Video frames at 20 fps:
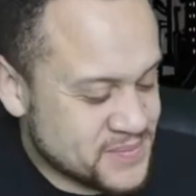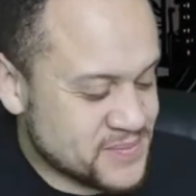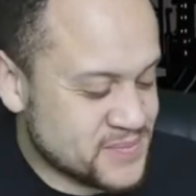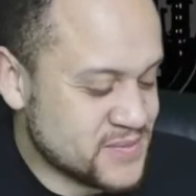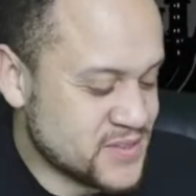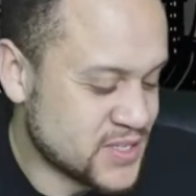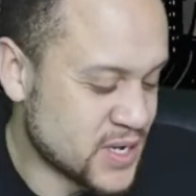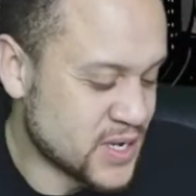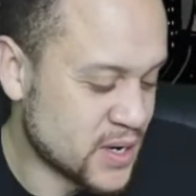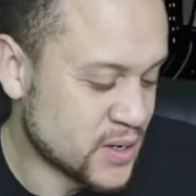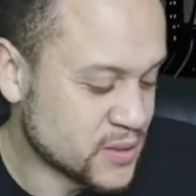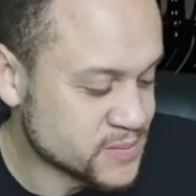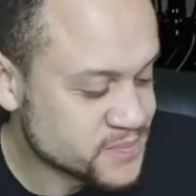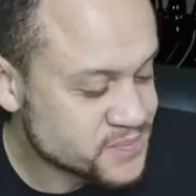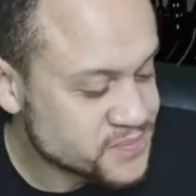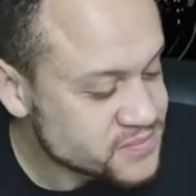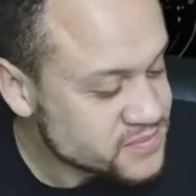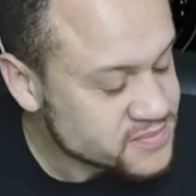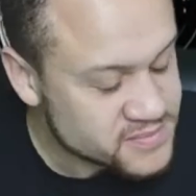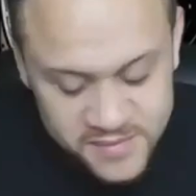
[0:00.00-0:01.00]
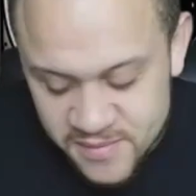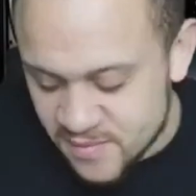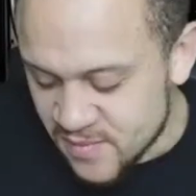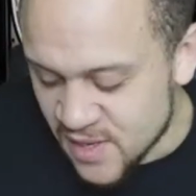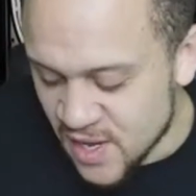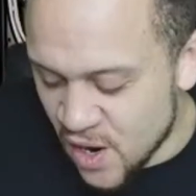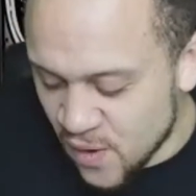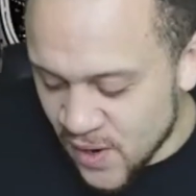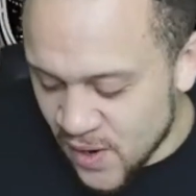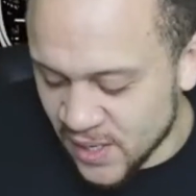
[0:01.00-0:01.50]
So,
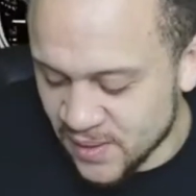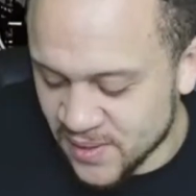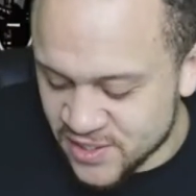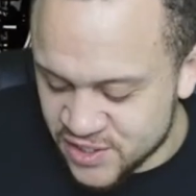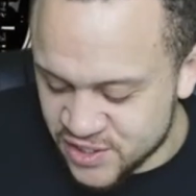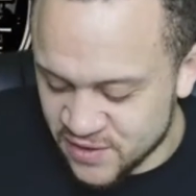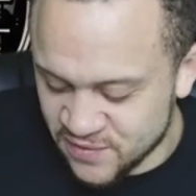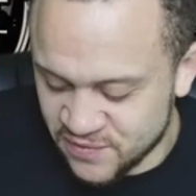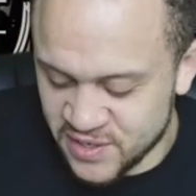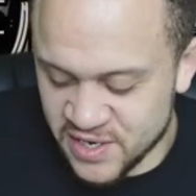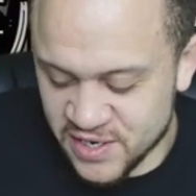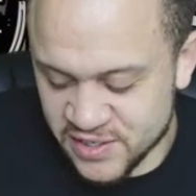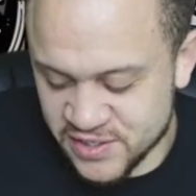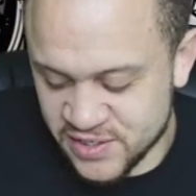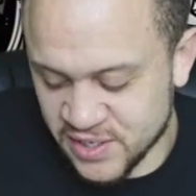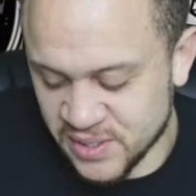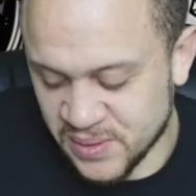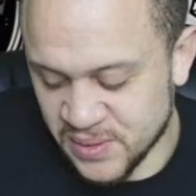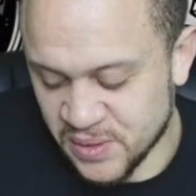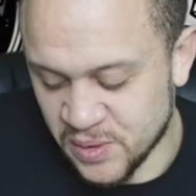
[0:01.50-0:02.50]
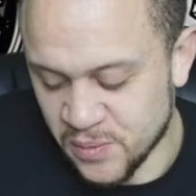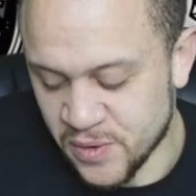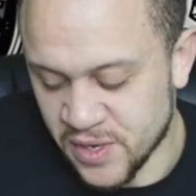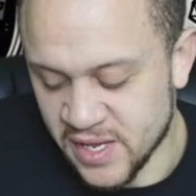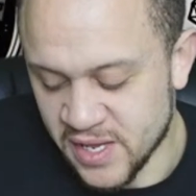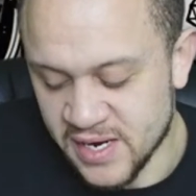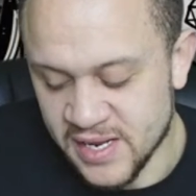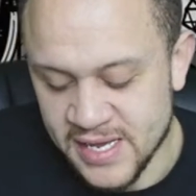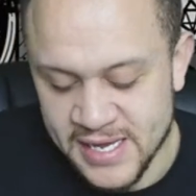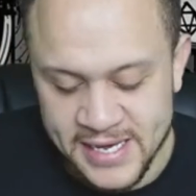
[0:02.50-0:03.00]
all right, let's shift gears here a little
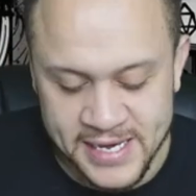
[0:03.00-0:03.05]
bit.